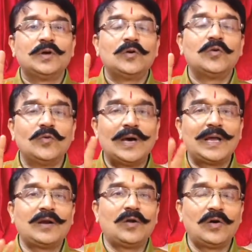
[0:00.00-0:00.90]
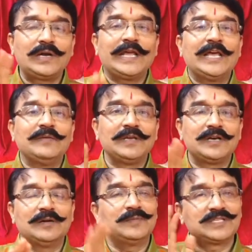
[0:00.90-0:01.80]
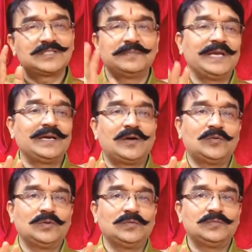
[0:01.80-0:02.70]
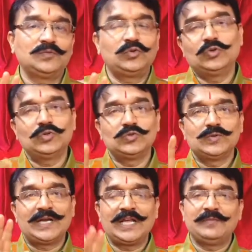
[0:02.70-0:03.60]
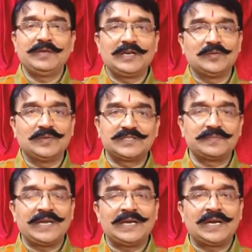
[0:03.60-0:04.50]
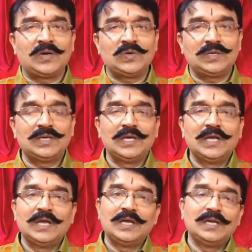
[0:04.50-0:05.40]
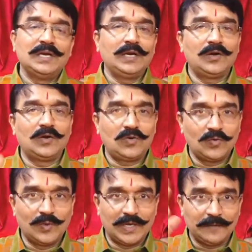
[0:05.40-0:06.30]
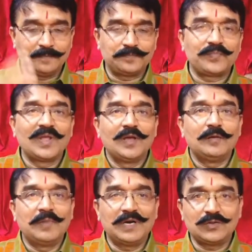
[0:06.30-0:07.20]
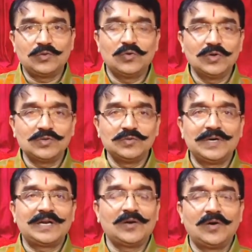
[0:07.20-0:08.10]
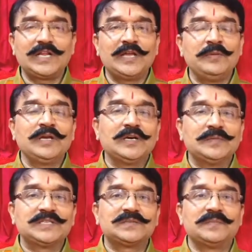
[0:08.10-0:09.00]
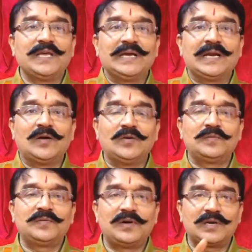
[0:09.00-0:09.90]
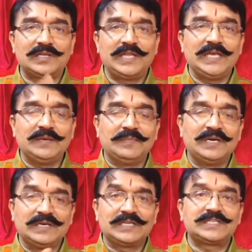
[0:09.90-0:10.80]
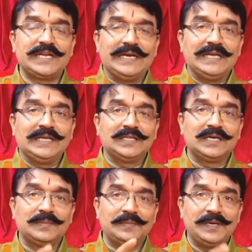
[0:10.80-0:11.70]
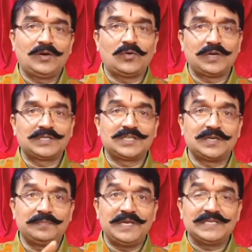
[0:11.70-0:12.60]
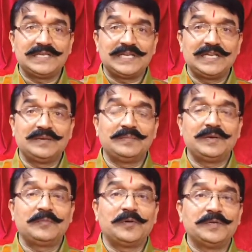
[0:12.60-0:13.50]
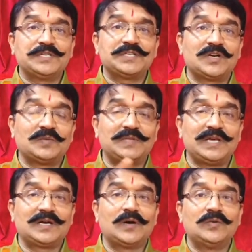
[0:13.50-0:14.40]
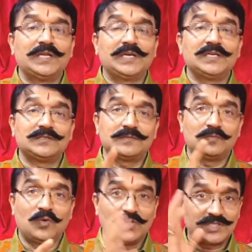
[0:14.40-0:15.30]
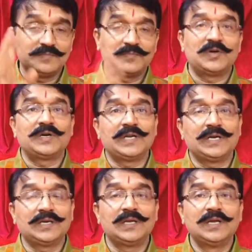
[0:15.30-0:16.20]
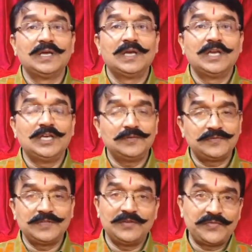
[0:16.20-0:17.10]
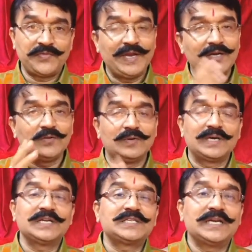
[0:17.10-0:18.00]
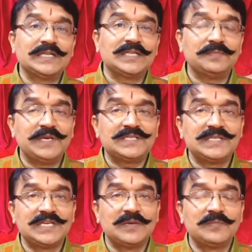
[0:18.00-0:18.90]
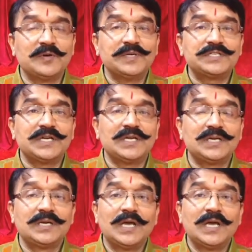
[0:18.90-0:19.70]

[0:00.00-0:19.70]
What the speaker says: who are not having commerce background. Those who are having commerce background need not to worry. But those who are not having commerce background, for them understanding the introduction, basic information of the accounting is most important. If they fail to understand the basic information,